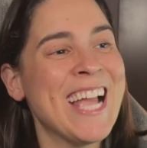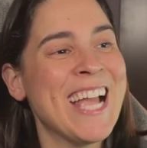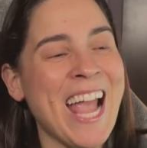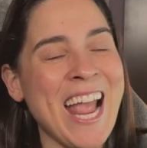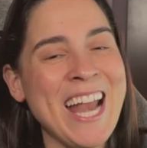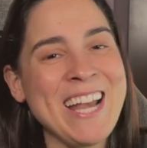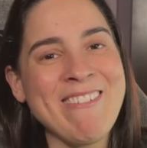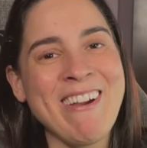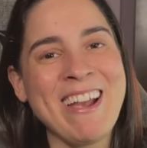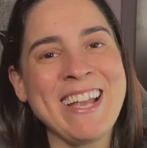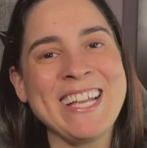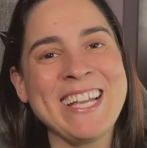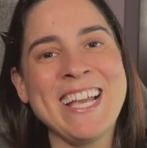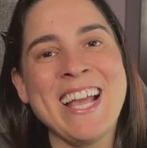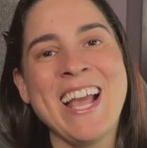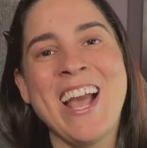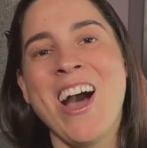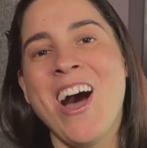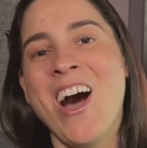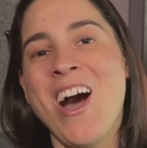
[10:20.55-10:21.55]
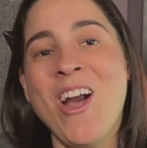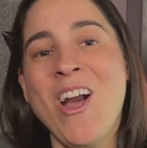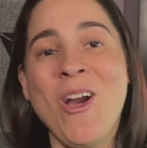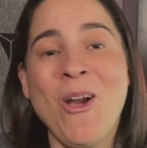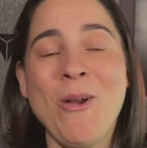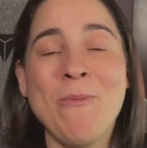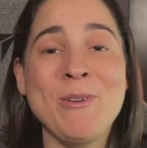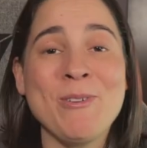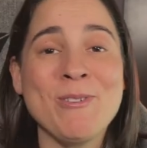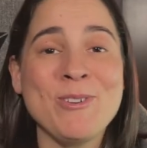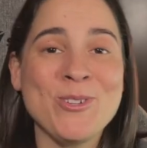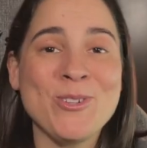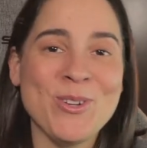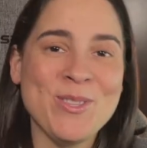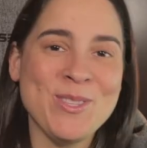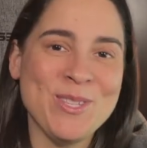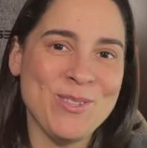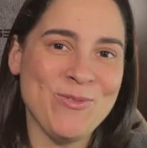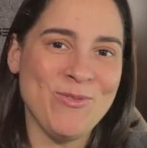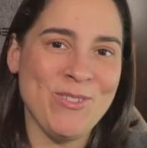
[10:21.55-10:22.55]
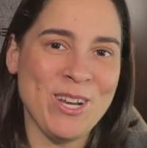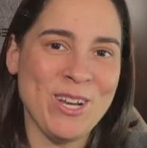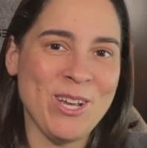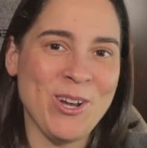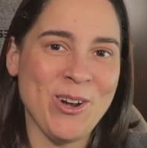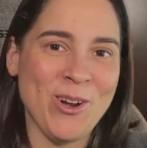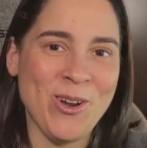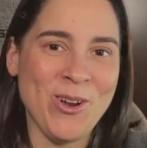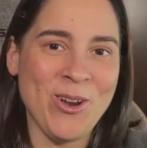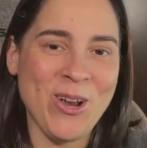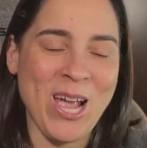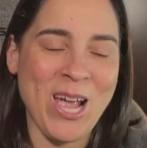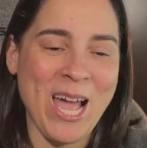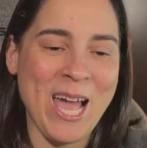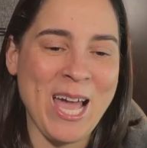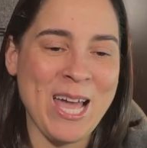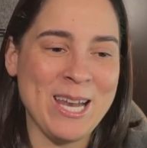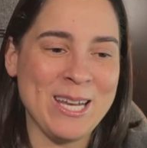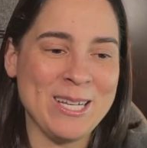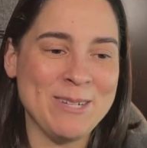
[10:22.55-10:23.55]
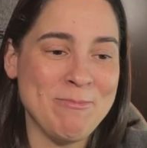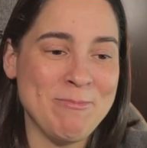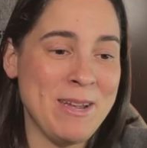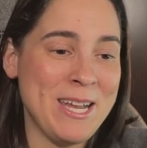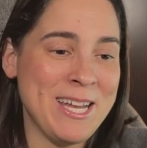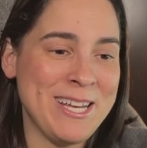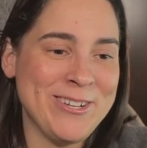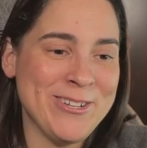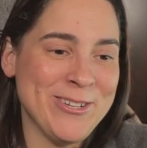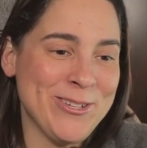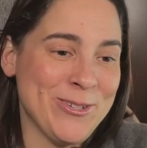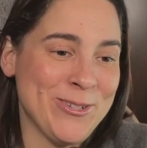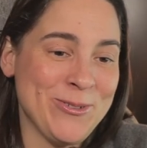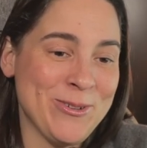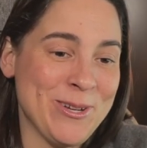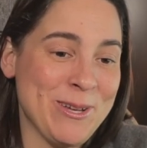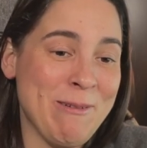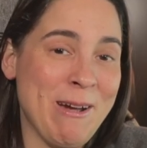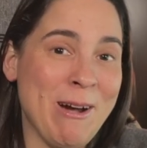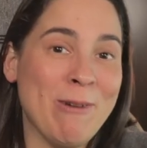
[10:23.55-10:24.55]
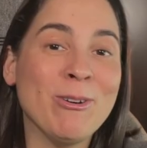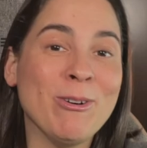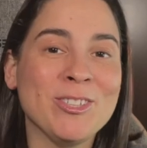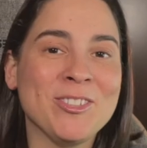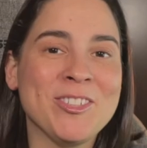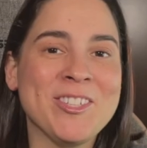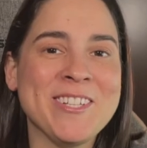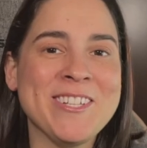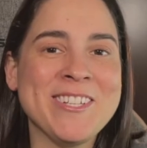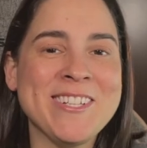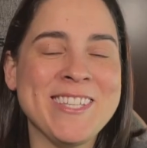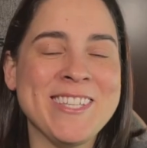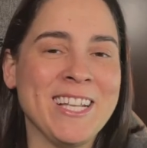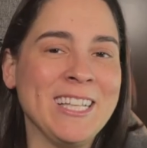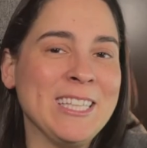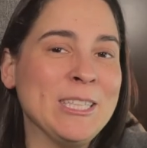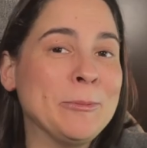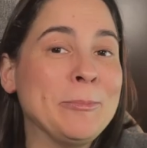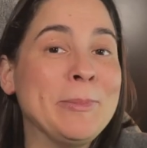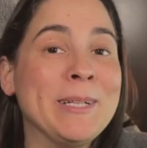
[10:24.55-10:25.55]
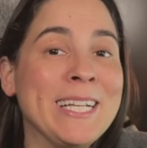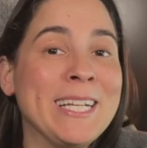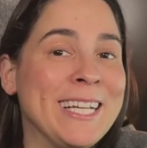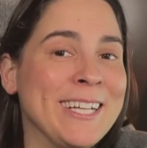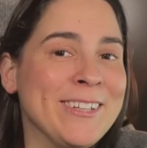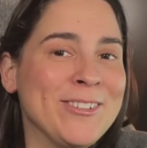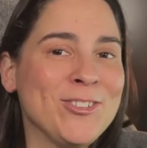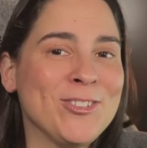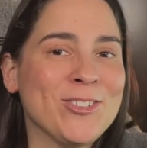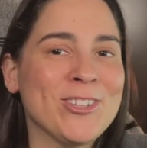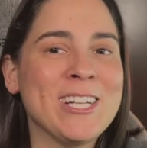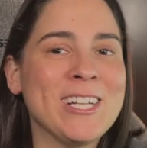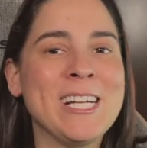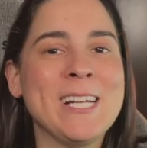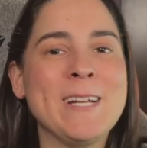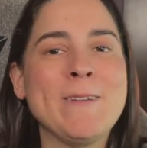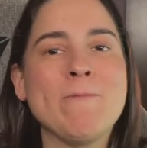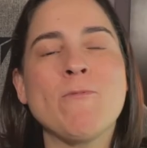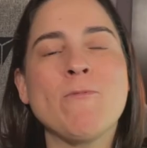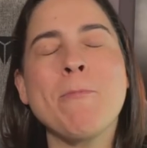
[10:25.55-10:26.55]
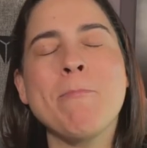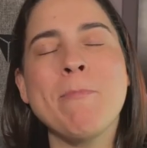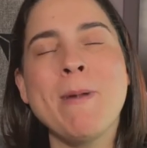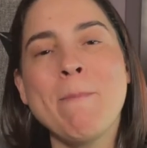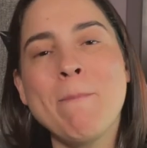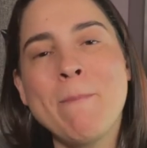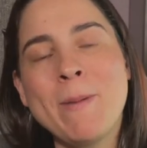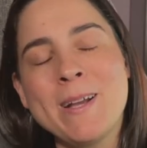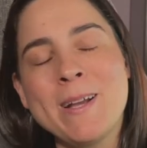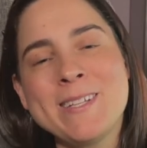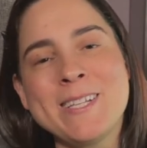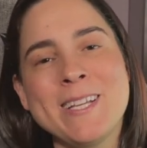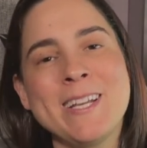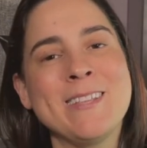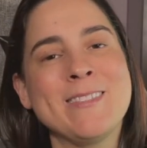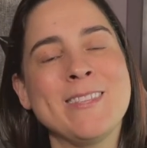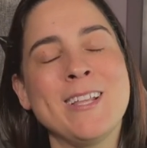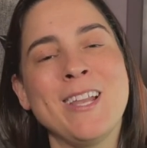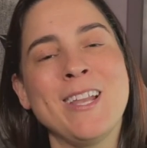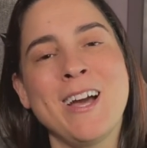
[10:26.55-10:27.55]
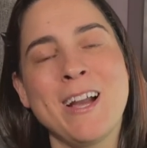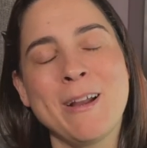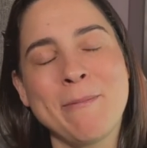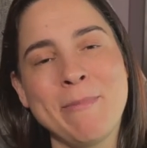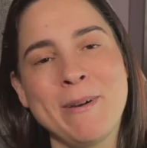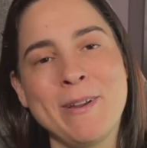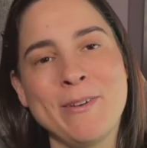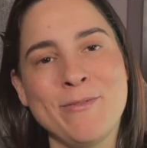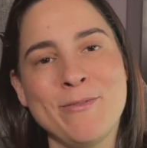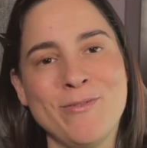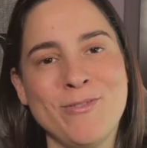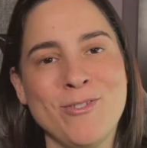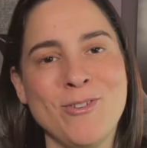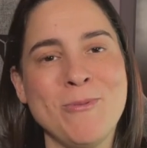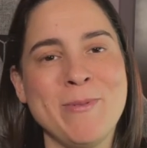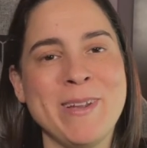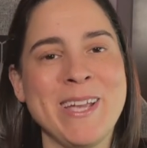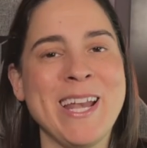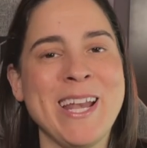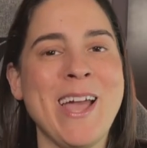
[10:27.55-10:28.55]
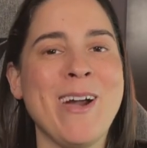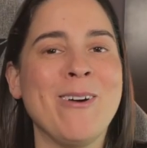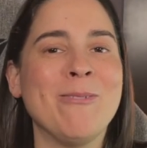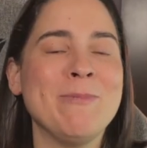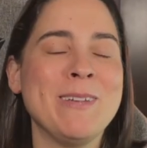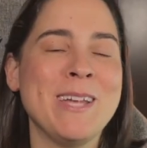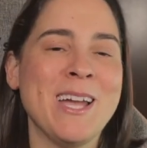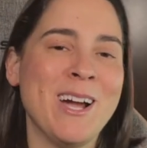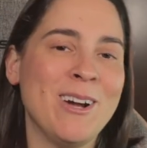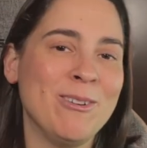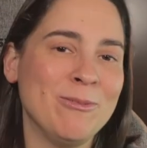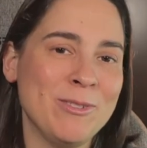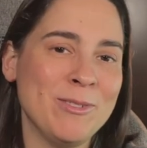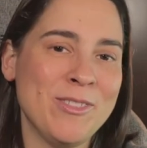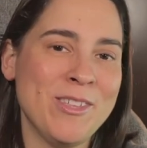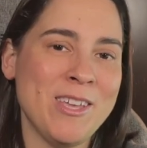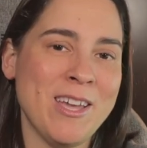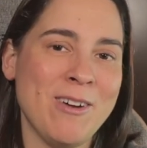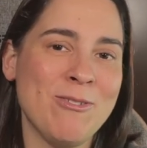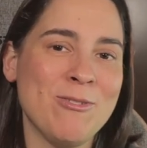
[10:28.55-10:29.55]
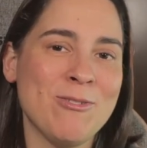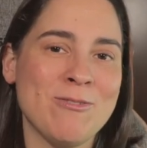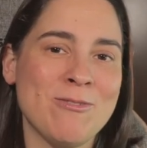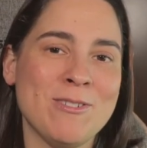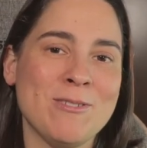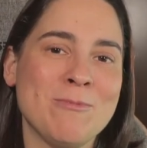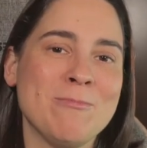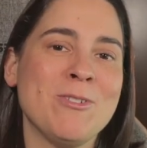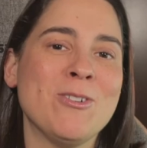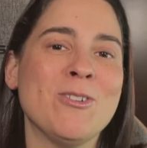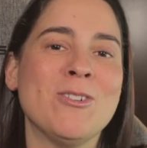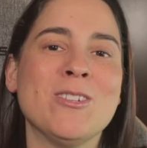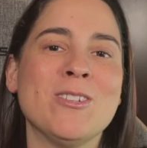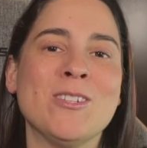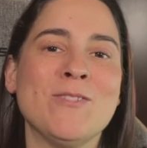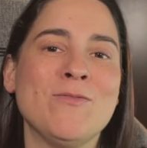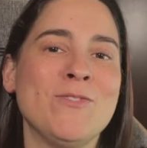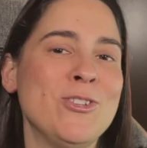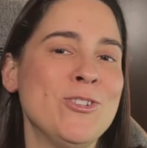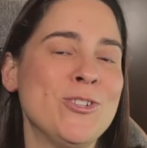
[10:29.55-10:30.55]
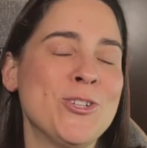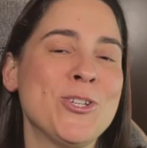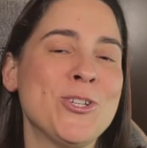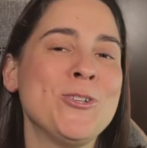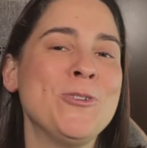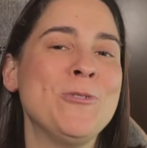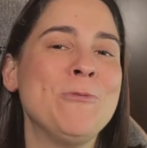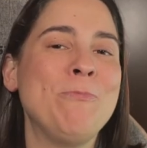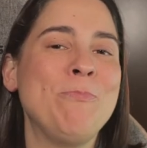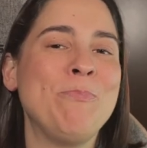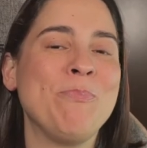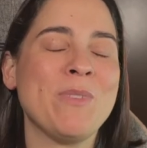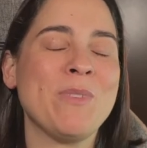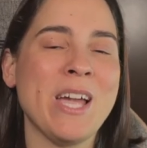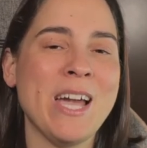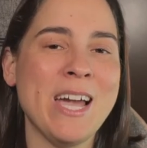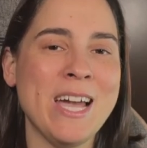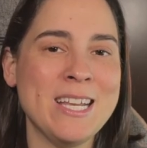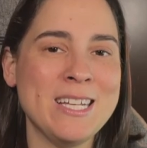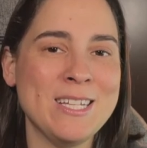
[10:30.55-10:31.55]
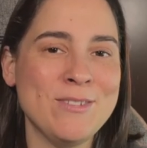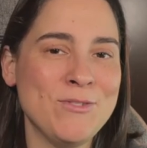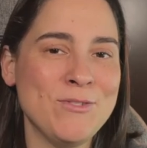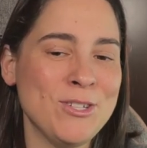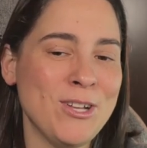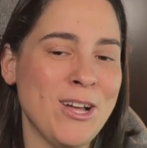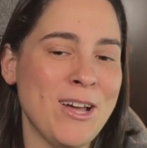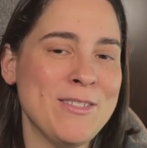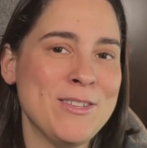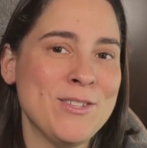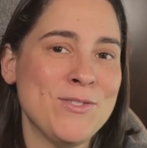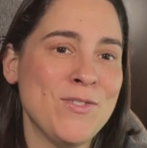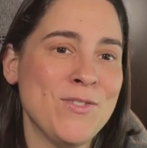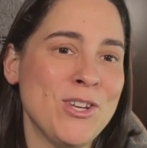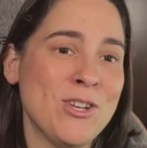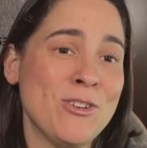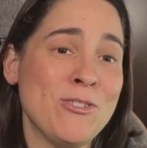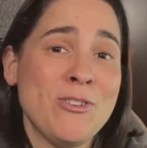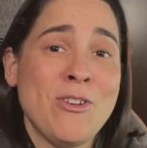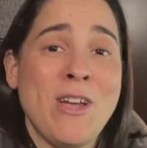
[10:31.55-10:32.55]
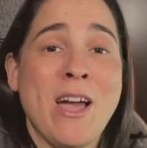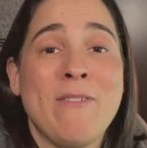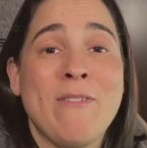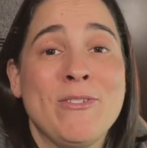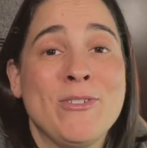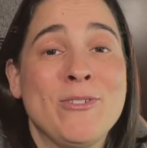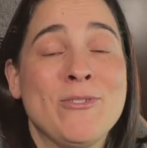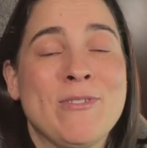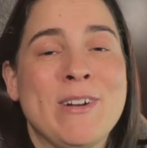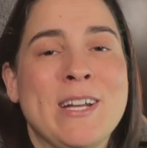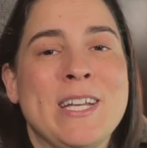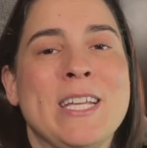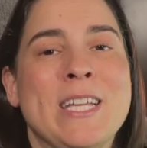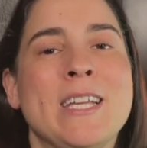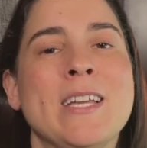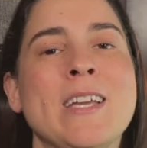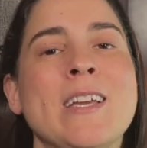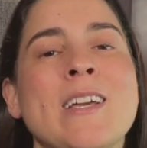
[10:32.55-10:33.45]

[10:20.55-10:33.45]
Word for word: Anyway, I hope you enjoyed this video and me just talking about watches and a little bit of history. Remember to hit the like button for me and help me out with the algorithm gods of YouTube. And if you like this video and you haven't already,